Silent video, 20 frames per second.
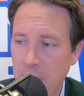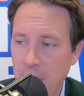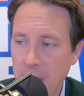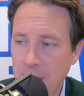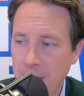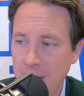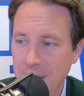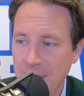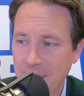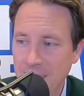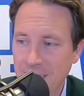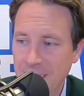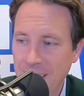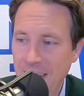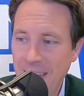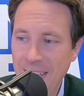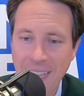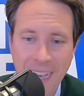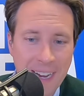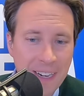running. yeah.
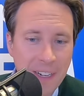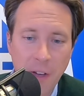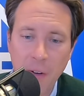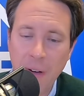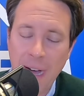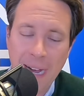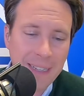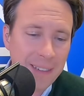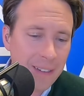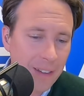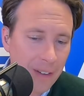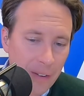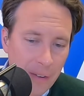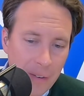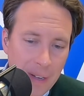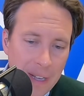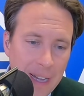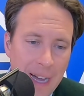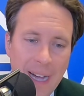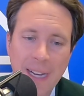Hey, I know, I yeah.
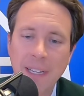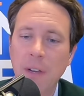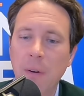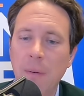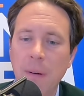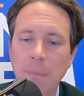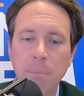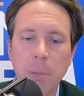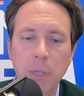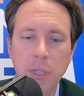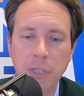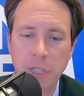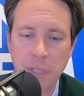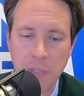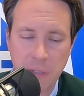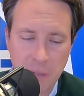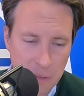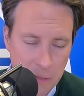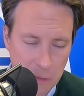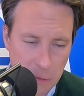know, I know I'm pushing
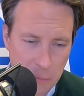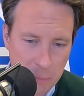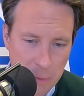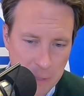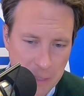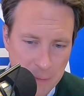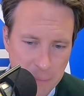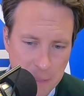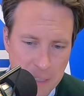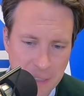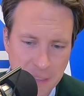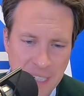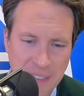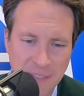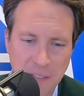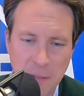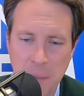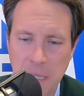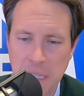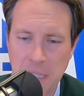you a little bit because
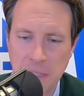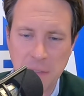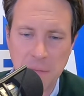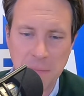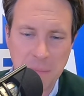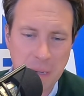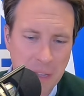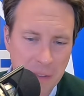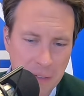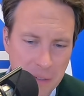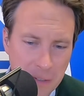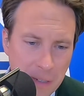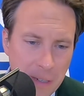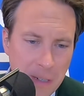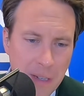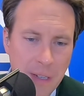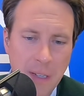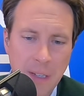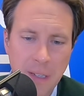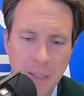everybody and their mother
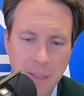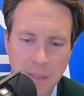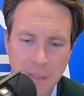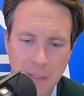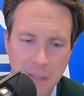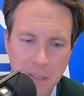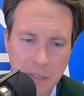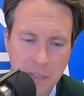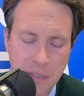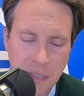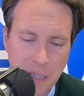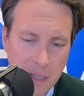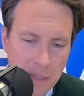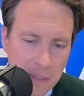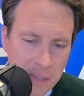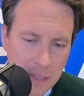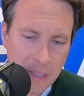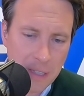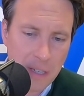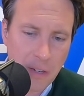just
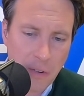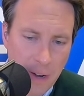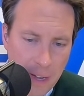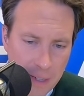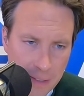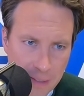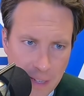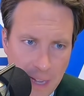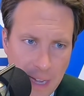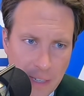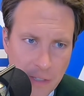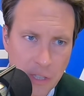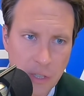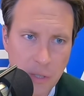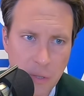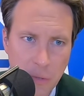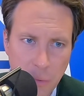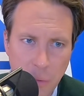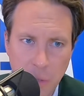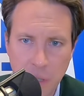does the
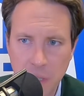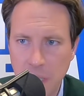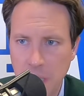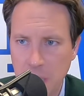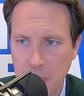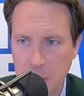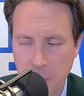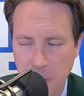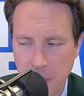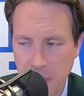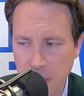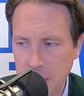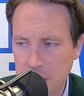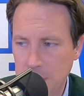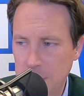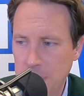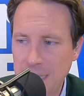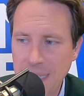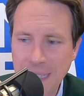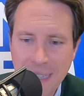chronological work experience.
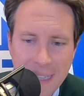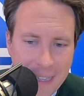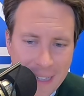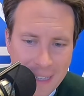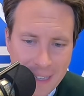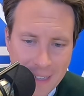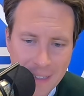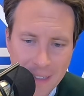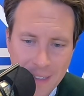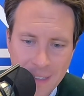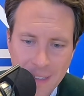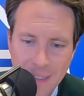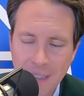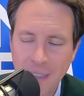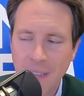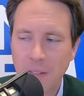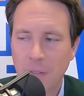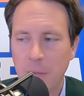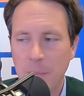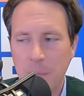But again,
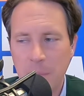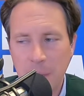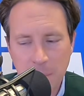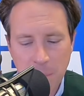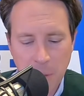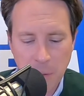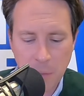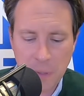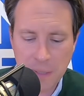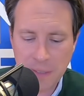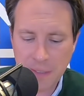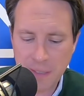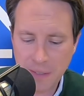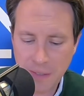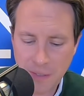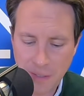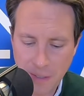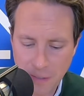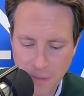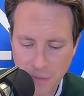remember what
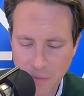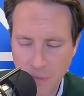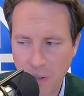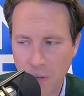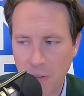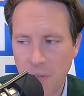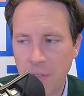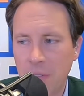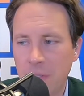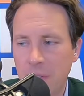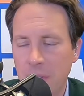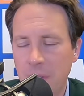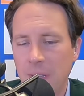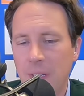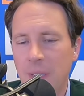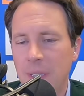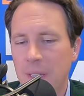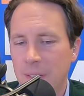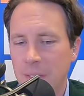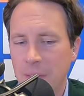this is, folks.
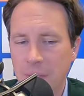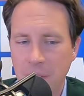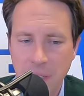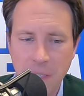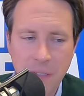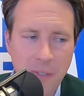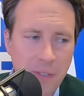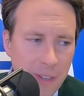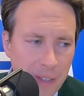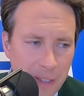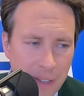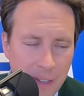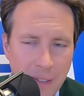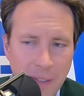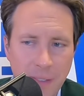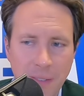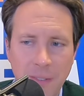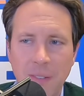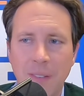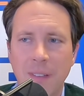This
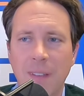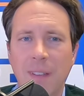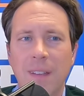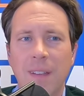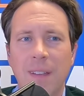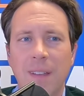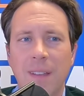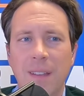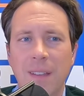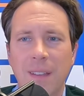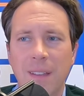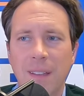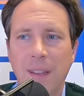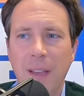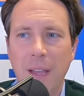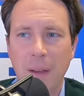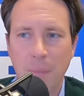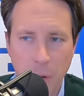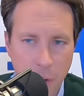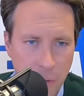is
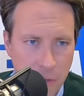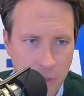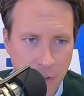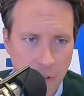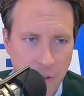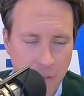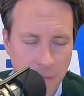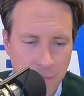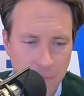a brochure.